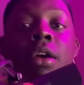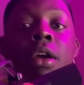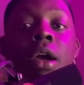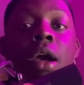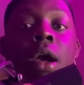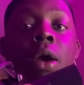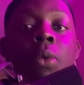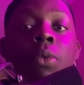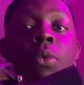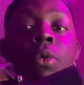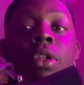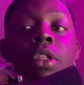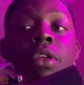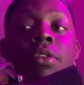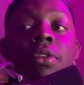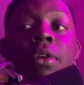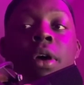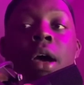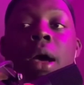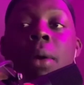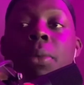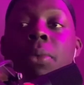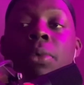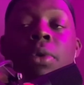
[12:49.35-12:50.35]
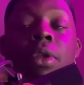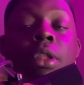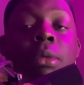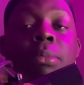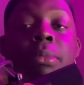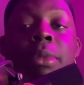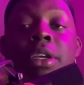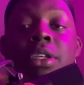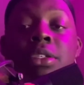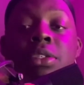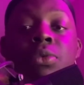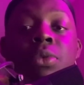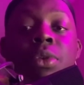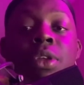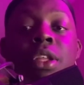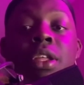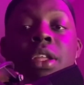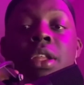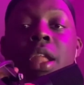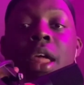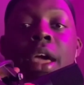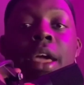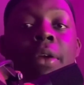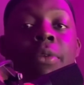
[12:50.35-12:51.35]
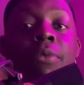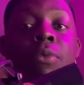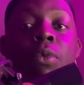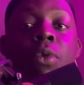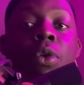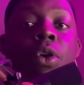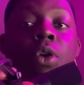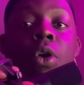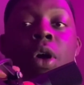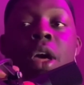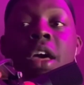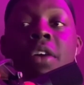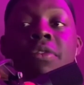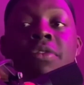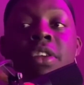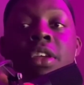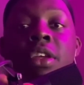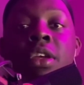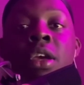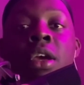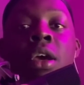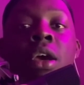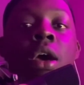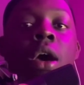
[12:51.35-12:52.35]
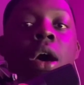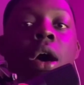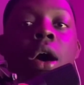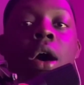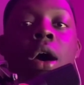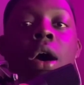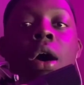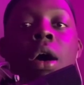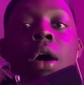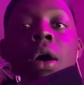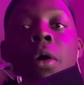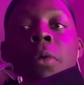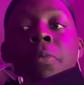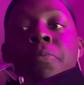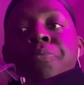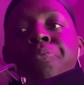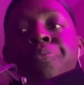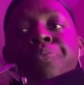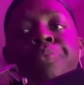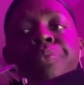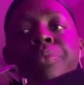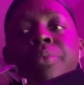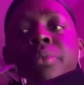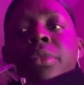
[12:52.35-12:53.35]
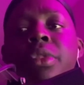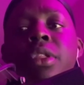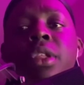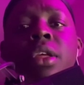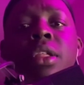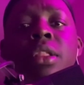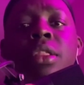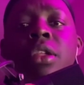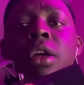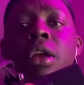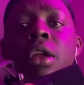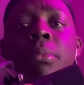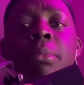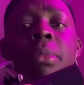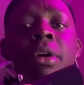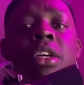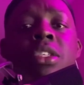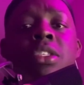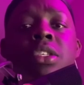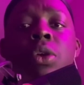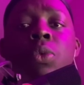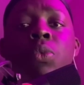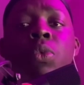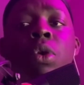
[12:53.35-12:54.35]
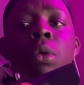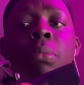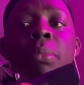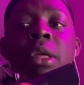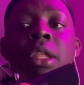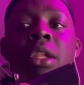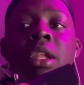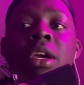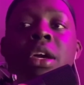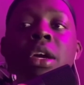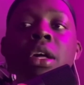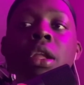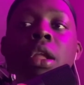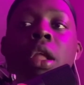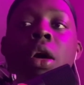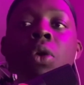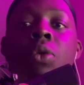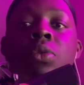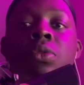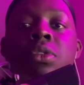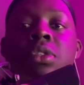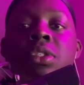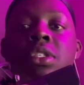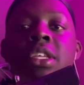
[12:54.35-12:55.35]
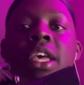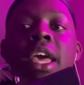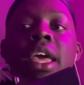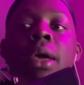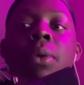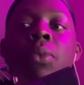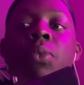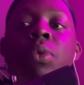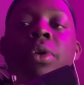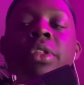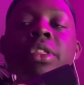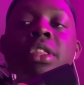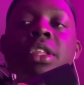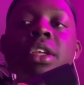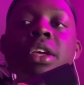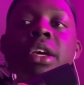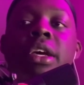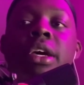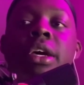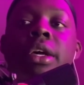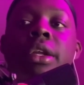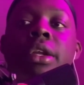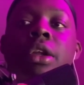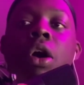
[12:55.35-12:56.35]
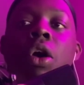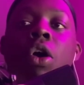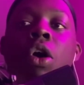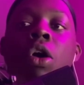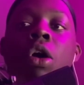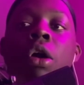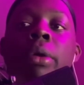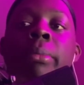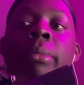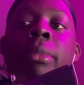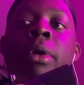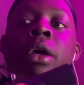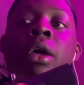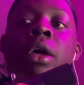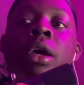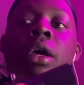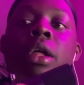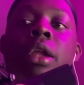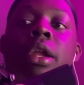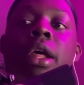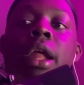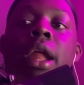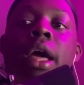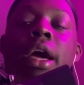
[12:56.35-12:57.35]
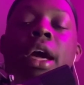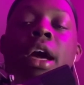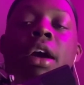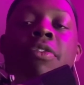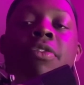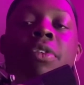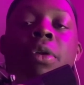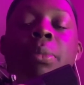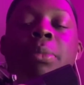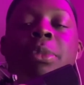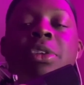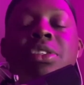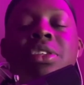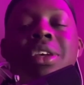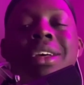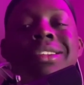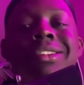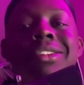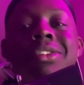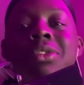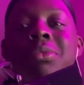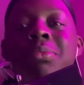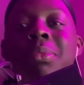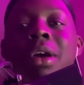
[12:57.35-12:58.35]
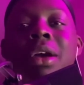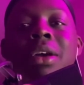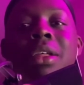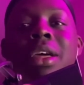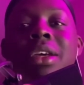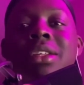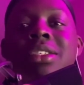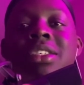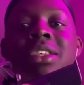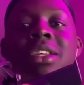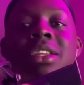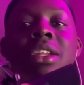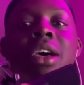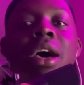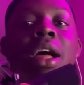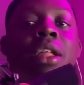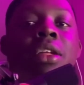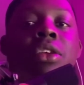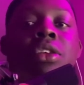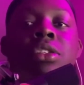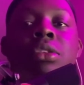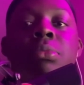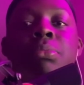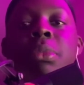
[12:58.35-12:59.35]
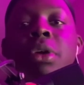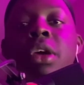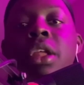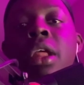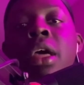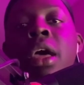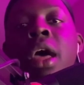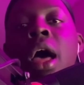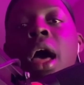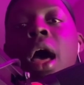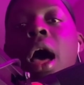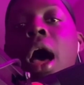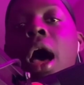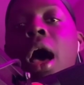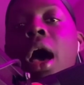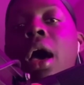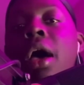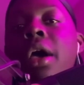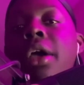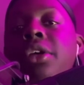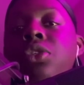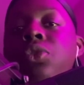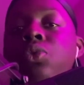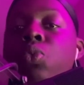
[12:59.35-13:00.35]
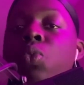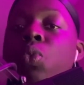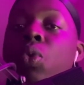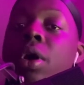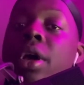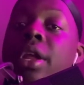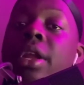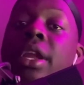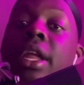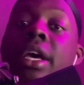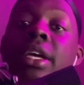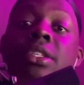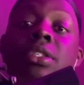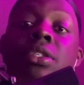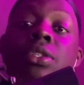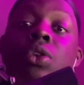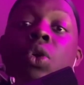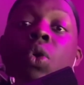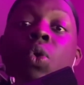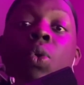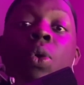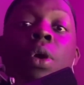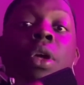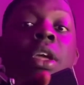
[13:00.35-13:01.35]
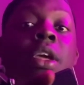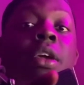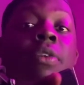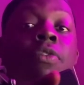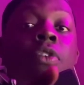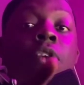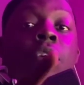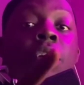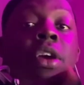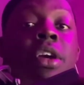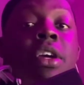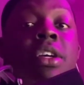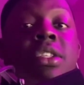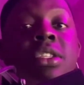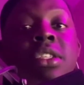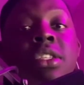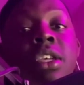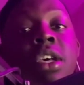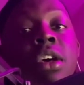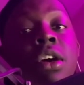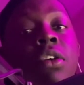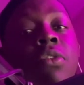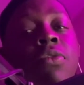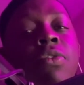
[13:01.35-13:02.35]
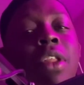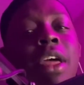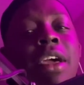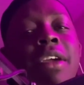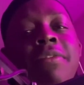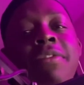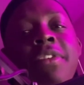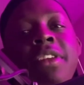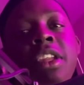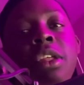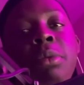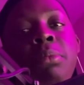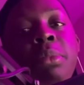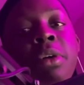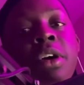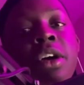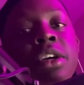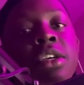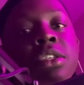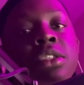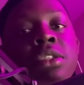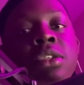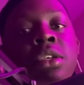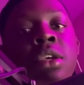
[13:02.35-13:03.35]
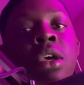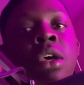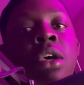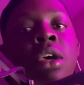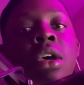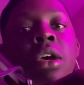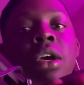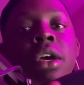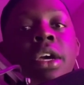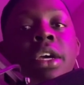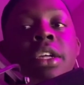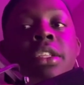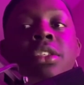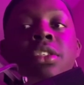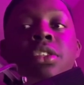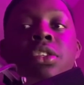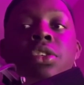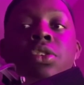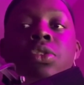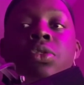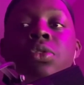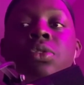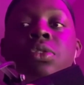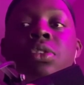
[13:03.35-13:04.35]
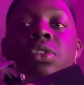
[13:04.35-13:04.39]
I really mess with it, like real heavy. 30 bucks. It will be linked below. Same with the arm that I got for Amazon too, probably like $10, but it's one that's going for a good sale for like 50 bucks. Good to use.